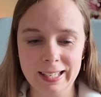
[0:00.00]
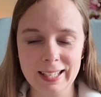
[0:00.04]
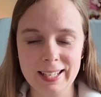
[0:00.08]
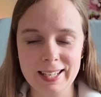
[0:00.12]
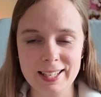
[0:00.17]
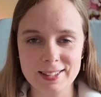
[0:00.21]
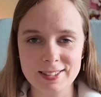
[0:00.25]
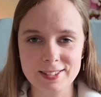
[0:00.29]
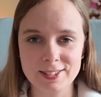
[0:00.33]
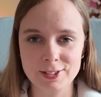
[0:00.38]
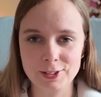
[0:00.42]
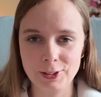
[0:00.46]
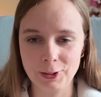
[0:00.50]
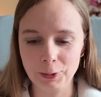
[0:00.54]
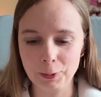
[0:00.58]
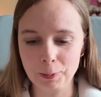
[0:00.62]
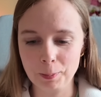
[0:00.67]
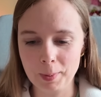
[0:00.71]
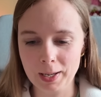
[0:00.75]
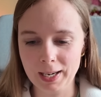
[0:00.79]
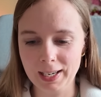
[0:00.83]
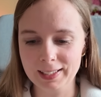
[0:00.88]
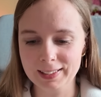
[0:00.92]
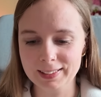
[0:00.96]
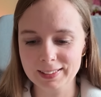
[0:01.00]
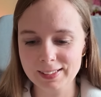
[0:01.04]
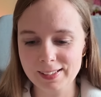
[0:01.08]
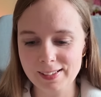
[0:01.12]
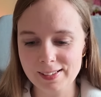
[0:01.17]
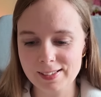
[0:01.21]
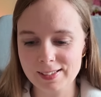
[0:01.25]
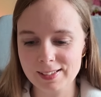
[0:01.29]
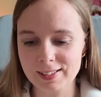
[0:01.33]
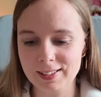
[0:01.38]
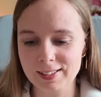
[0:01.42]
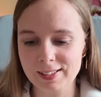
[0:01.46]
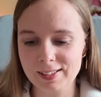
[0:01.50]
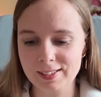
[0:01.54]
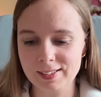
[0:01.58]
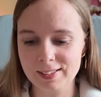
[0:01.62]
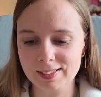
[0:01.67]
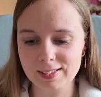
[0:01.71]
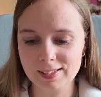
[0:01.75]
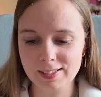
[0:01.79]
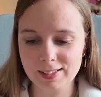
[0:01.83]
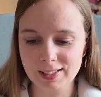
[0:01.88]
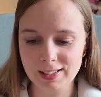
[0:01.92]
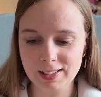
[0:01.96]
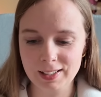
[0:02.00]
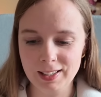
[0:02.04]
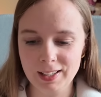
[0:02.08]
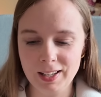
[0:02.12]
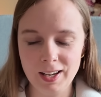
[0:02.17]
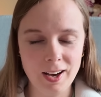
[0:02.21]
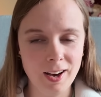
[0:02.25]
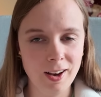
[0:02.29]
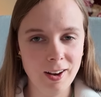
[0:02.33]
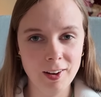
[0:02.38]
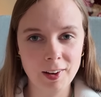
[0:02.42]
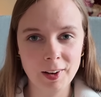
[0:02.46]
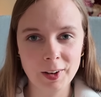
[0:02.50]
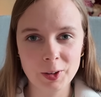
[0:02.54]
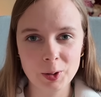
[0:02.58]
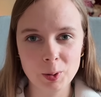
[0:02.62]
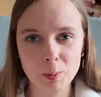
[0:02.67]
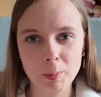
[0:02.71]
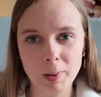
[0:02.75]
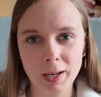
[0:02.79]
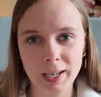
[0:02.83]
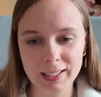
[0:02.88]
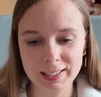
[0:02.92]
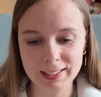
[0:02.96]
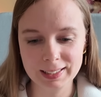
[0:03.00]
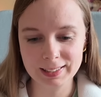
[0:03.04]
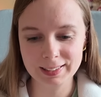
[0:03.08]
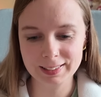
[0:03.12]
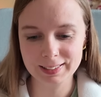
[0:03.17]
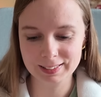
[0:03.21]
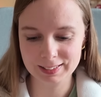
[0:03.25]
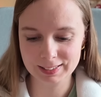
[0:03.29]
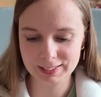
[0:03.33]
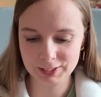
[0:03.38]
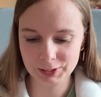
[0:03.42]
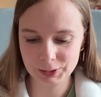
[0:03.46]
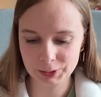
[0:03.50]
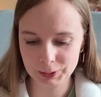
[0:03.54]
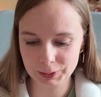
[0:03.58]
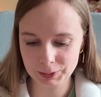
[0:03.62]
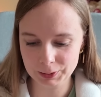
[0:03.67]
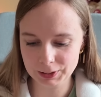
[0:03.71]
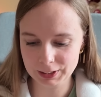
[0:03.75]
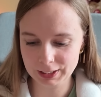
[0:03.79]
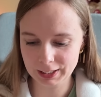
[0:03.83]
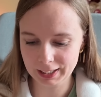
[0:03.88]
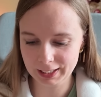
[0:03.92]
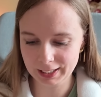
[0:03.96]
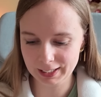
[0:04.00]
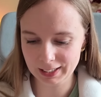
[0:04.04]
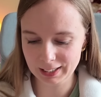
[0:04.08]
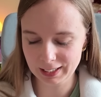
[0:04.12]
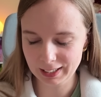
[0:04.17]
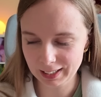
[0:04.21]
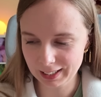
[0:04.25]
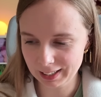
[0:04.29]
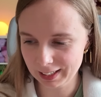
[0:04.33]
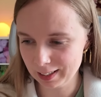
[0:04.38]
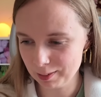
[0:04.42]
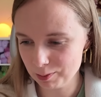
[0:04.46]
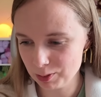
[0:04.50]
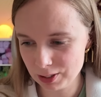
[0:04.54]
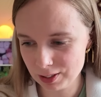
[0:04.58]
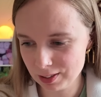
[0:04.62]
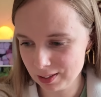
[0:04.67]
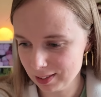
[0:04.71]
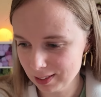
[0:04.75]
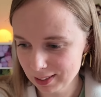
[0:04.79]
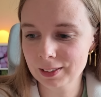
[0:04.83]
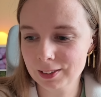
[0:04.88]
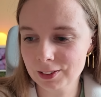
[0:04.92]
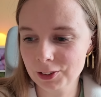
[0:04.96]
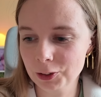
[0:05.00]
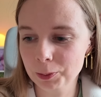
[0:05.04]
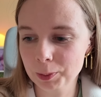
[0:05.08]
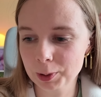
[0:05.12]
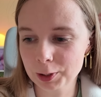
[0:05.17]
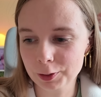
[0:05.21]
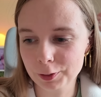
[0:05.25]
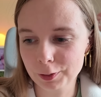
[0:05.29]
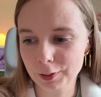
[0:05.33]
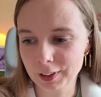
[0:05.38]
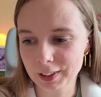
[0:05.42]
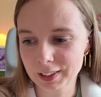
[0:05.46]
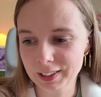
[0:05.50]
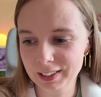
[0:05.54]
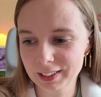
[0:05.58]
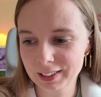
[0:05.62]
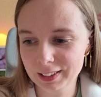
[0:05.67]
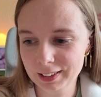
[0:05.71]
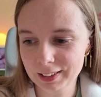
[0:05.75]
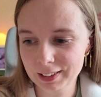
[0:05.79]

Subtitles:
It's so mindless. It's autopilot crocheting, and it's so much fun.